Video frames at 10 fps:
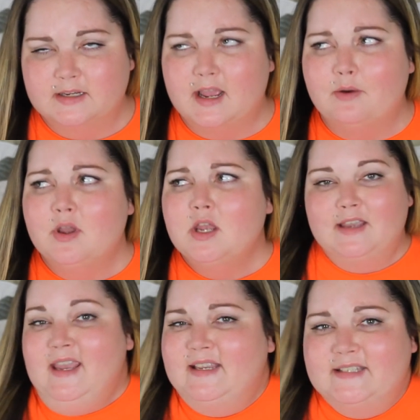Now,
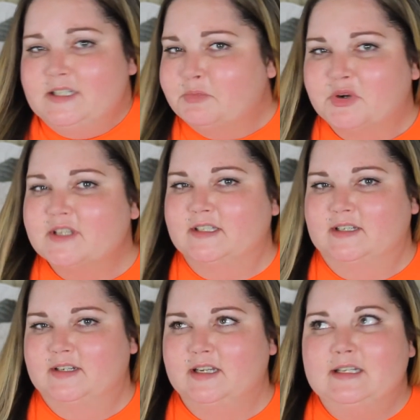he's in
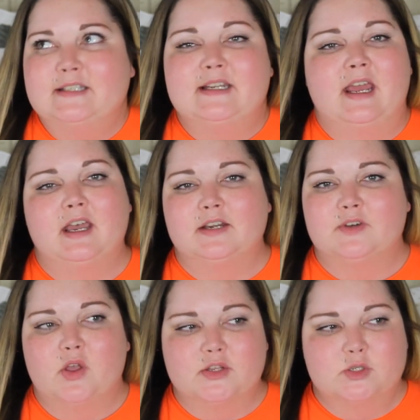prison. He doesn't have
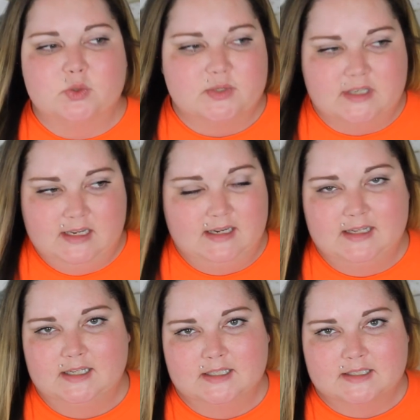all the tools that he
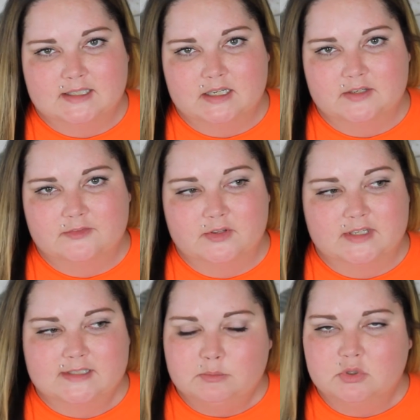needs for
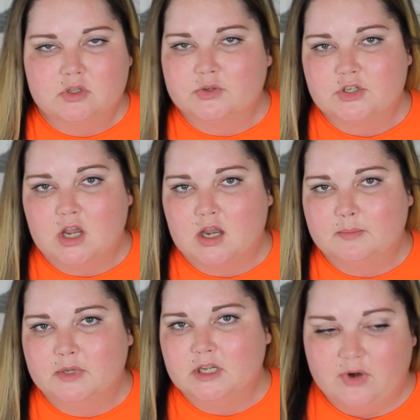this simple little
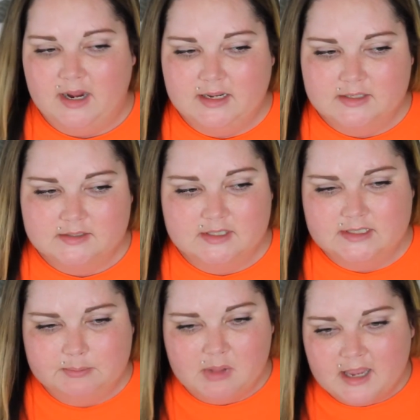job, right? To
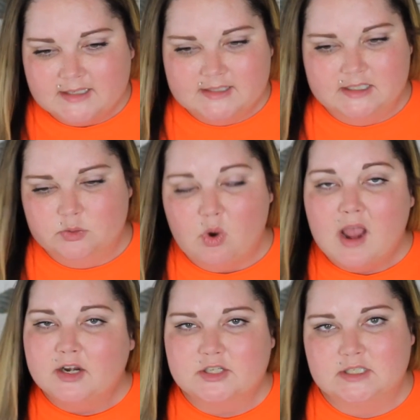splice these
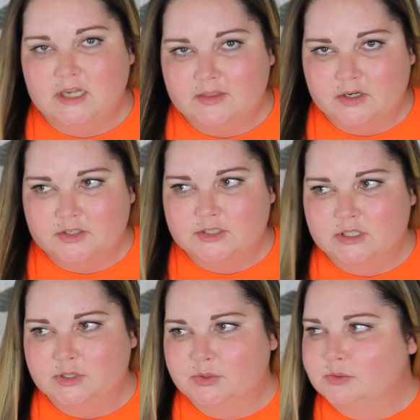wires together.
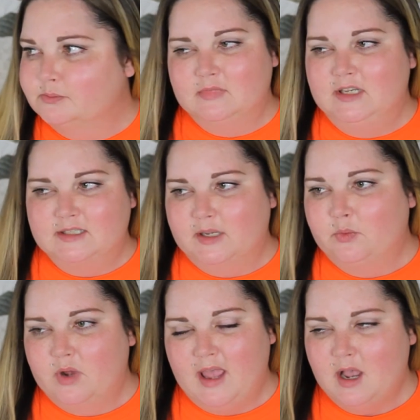So he's like,
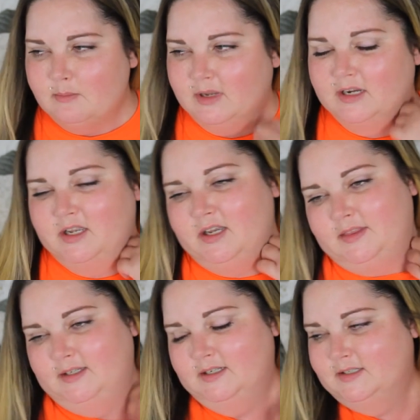well, how am I going to cut
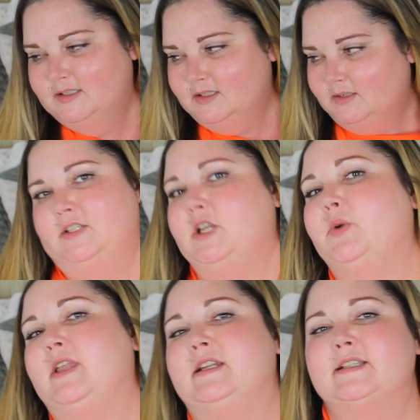this? So
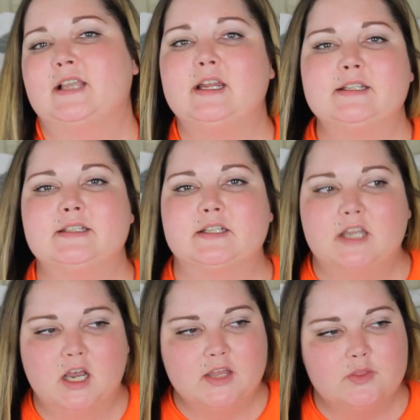he decides to
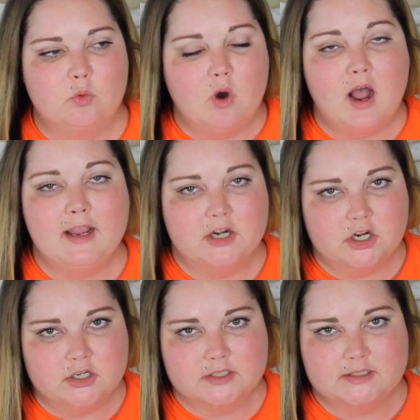cut the
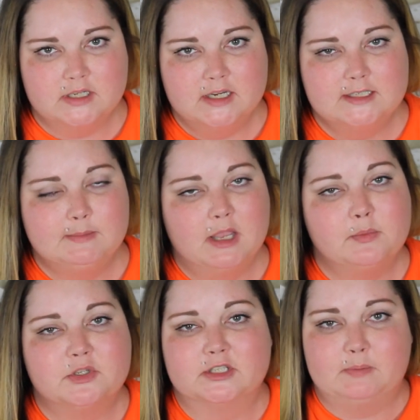wires to be able
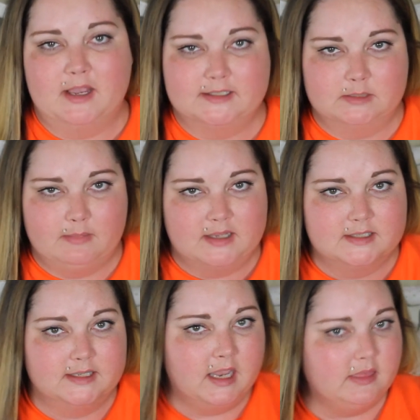to splice them back
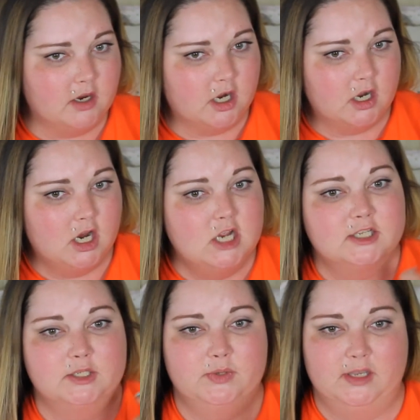together
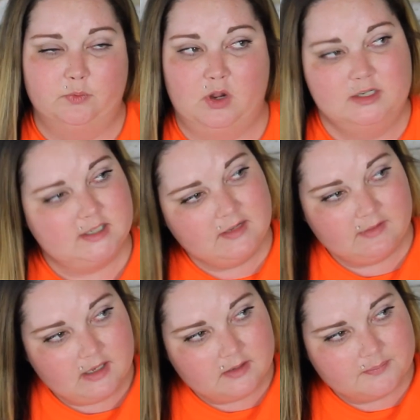so he can watch
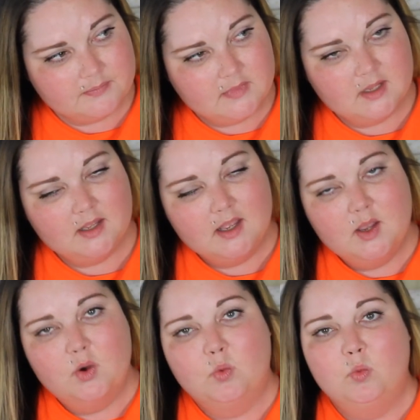TV
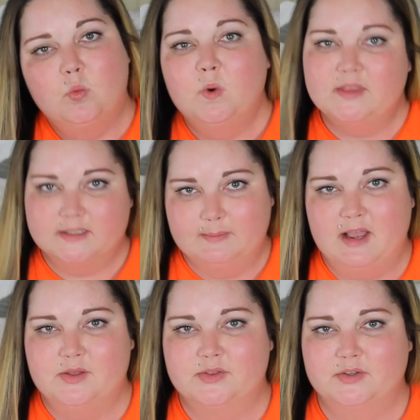with his
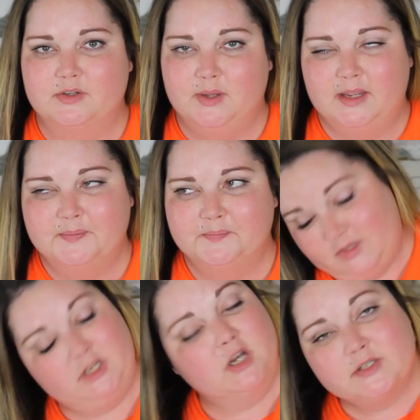mouth. Okay?
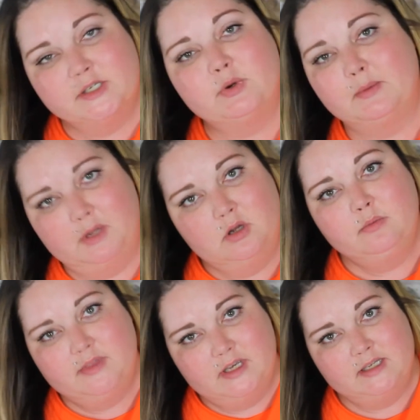Do y'all see where I'm going
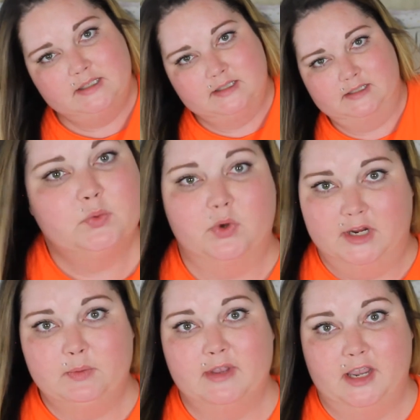with this? Well,
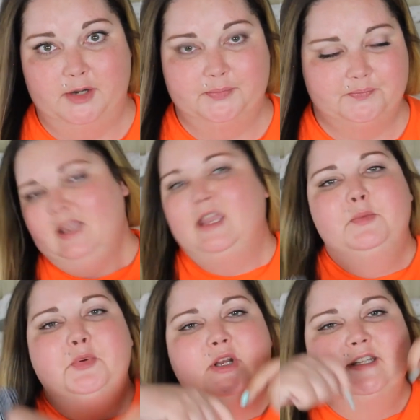here we go. He
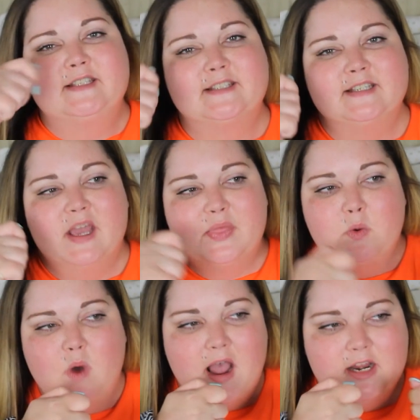puts the
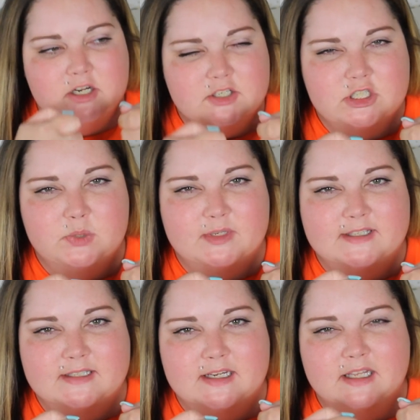wires to
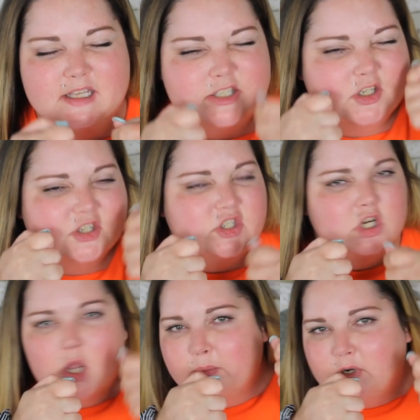his teeth. He starts
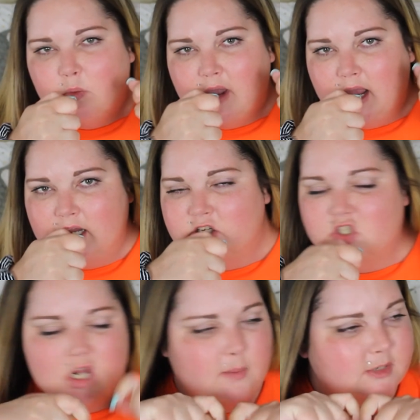chomping away. He's
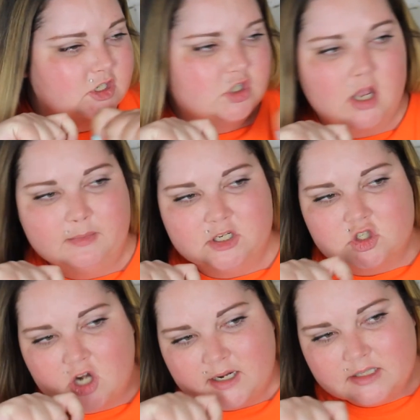chomping, he's chomping. He's
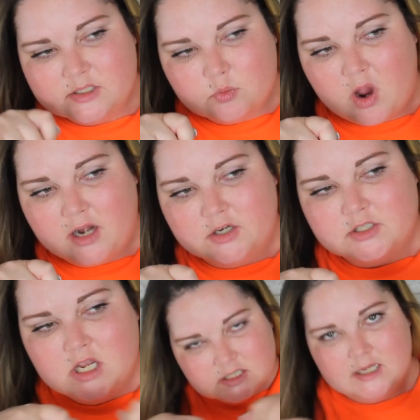trying to get these
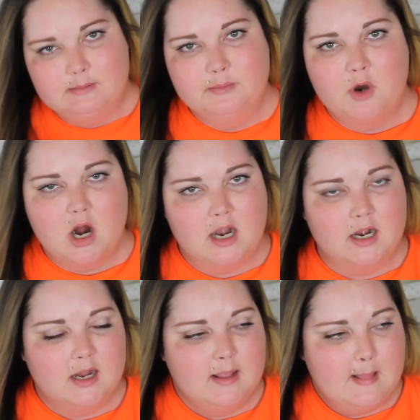wires to come
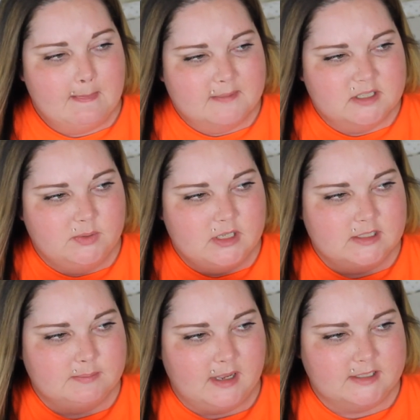apart so he can
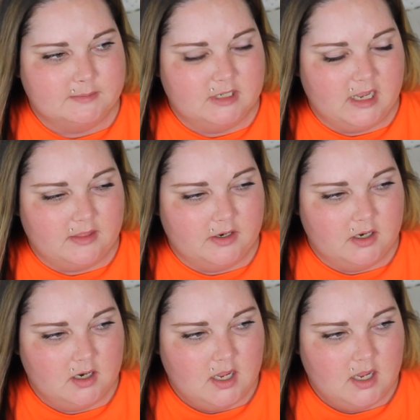splice them together.